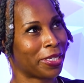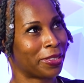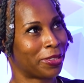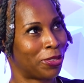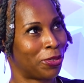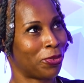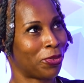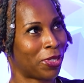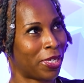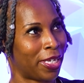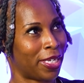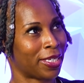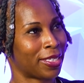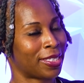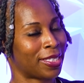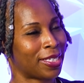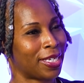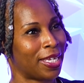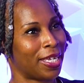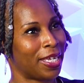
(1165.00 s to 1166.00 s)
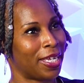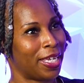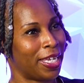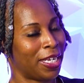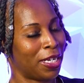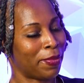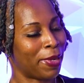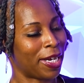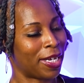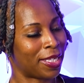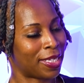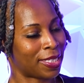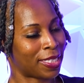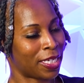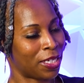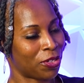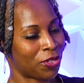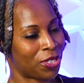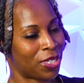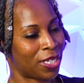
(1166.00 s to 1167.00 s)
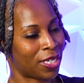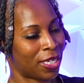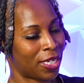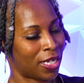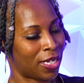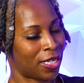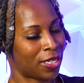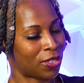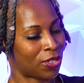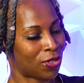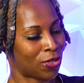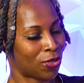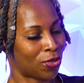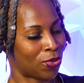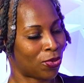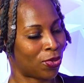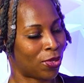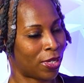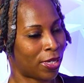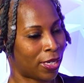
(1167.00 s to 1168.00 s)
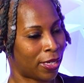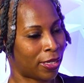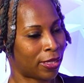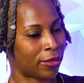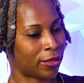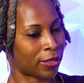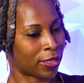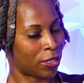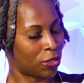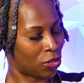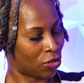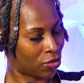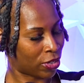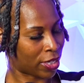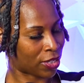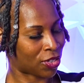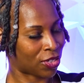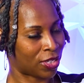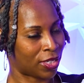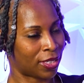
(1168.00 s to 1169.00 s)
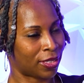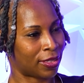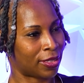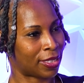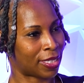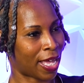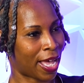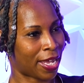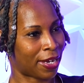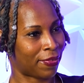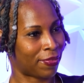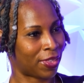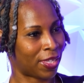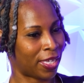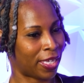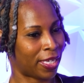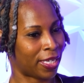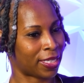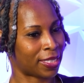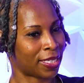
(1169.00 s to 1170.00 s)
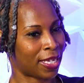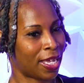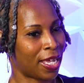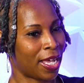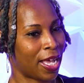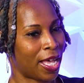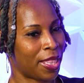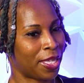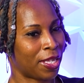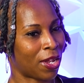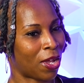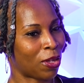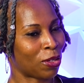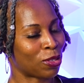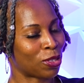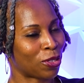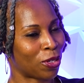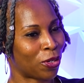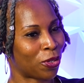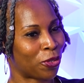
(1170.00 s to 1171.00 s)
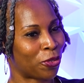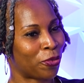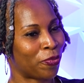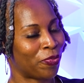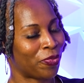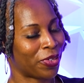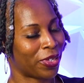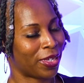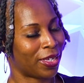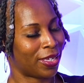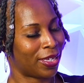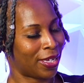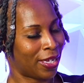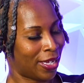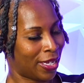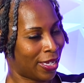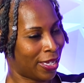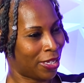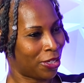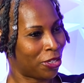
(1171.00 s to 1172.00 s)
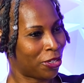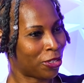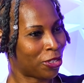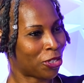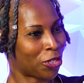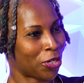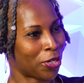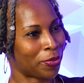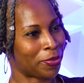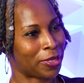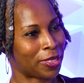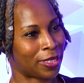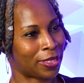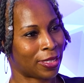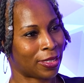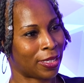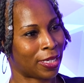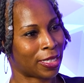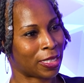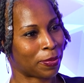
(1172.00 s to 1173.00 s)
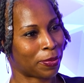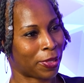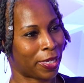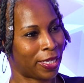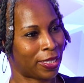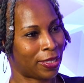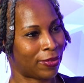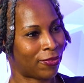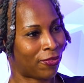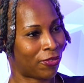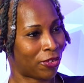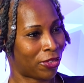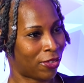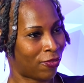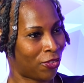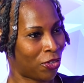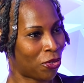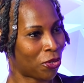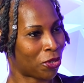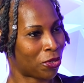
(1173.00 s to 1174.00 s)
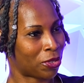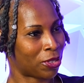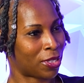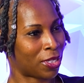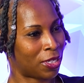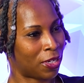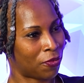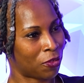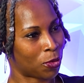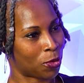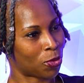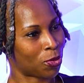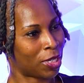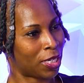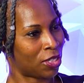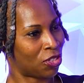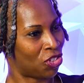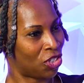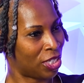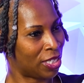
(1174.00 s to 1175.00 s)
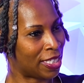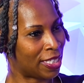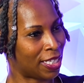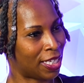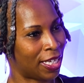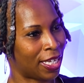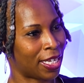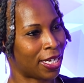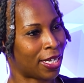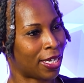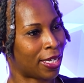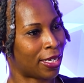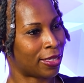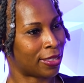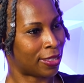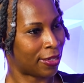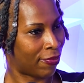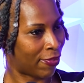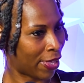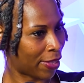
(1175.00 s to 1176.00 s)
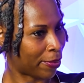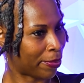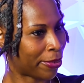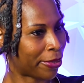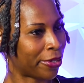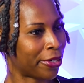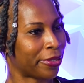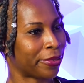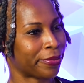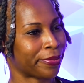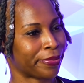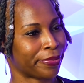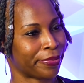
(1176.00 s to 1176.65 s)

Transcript: two things. Anybody that's interested in getting into the construction side of things, and then also, in your terms, explain for the viewers the difference between a GC and a developer.